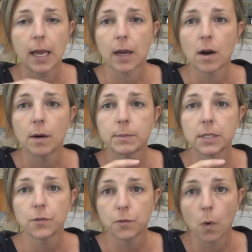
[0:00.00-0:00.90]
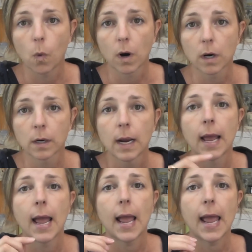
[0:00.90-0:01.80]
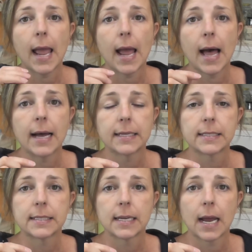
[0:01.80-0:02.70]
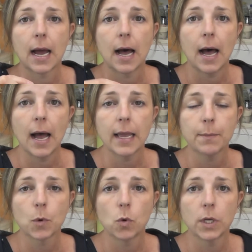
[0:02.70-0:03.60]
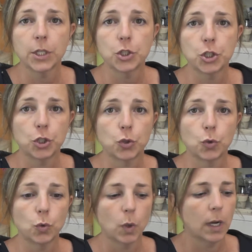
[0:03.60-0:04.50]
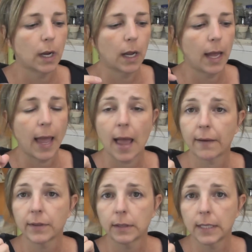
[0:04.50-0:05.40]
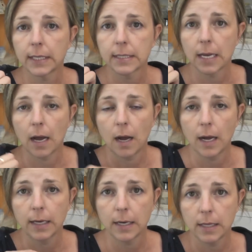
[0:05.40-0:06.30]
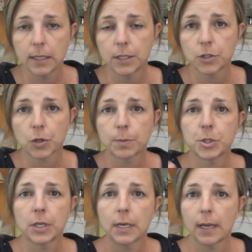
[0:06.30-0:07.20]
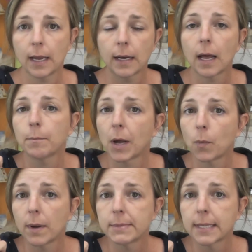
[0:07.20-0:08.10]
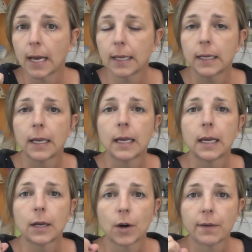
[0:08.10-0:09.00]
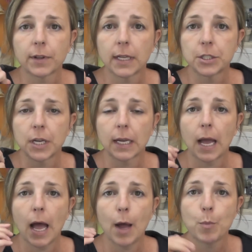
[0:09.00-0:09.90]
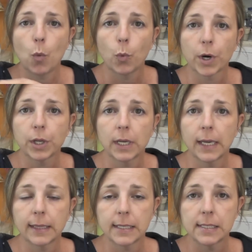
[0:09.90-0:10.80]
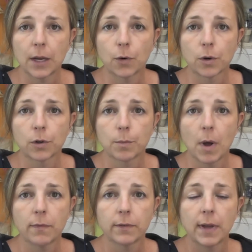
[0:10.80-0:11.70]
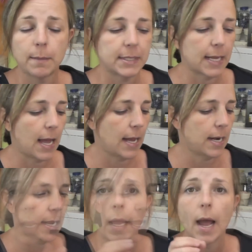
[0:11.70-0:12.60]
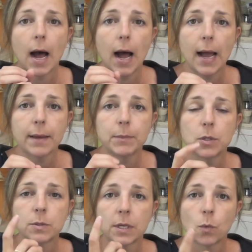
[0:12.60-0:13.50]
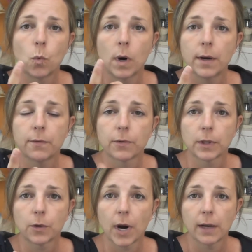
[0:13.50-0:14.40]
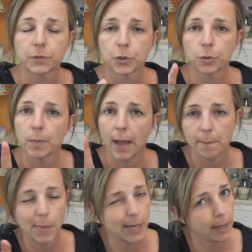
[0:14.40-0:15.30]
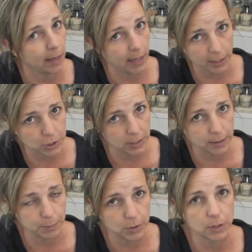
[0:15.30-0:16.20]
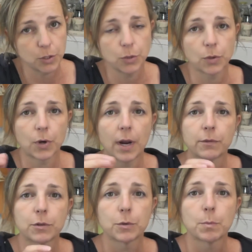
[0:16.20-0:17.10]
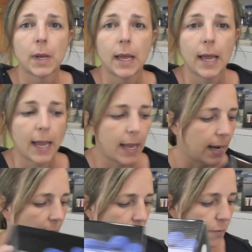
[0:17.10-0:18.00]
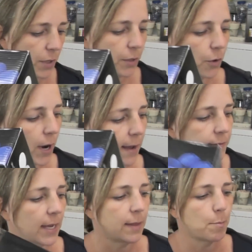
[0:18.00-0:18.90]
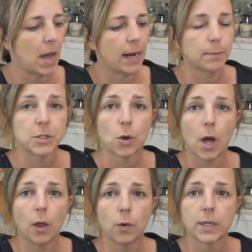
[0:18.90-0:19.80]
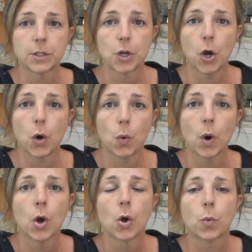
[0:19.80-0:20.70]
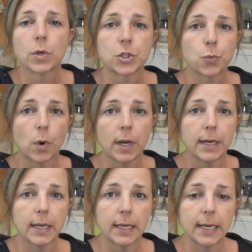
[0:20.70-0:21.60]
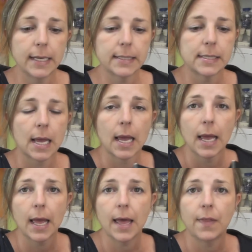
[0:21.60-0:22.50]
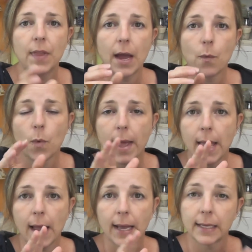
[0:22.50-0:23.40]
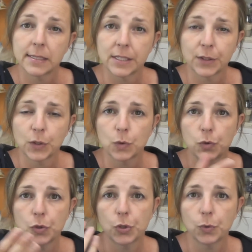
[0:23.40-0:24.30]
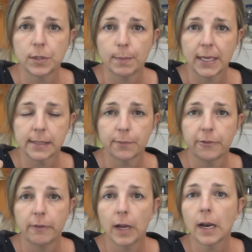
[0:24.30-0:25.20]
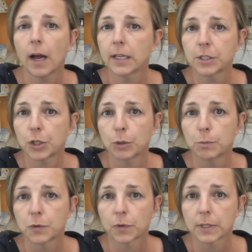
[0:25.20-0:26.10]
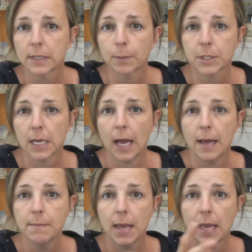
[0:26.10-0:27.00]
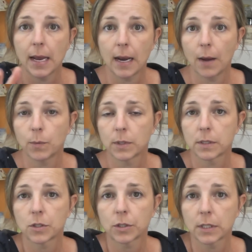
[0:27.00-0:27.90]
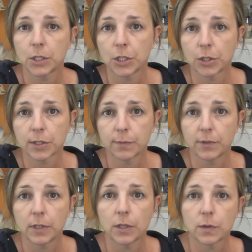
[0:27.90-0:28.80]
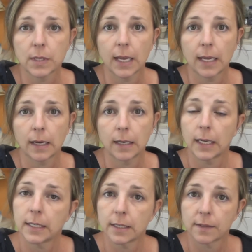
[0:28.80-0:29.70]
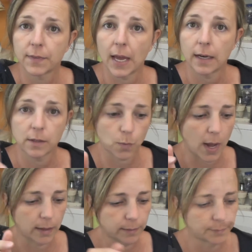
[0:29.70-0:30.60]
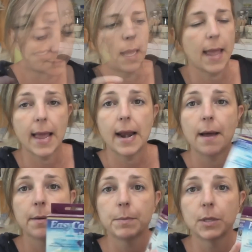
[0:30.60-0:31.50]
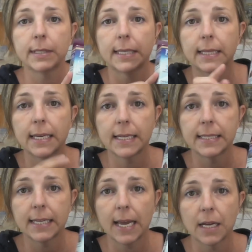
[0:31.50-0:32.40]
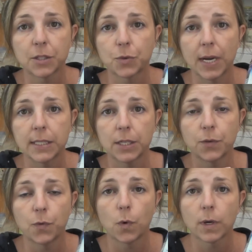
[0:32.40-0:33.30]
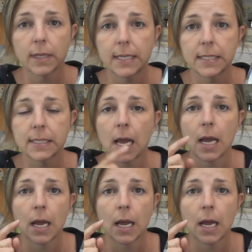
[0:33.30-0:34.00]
It comes in 4, and I am going to have it linked on in the description and on my website, craftklatch.com, where you can get these. I ordered them off of Amazon, and I am using one for the craft room. I may actually end up using 2 in the craft room, and I have written craft on the bottom so I'll always know which one it is, and that way I can still use 2 to make some fun ice cubes for the summertime, and I will certainly share some videos and ideas of that as well. And I am using the EasyCast resin for this.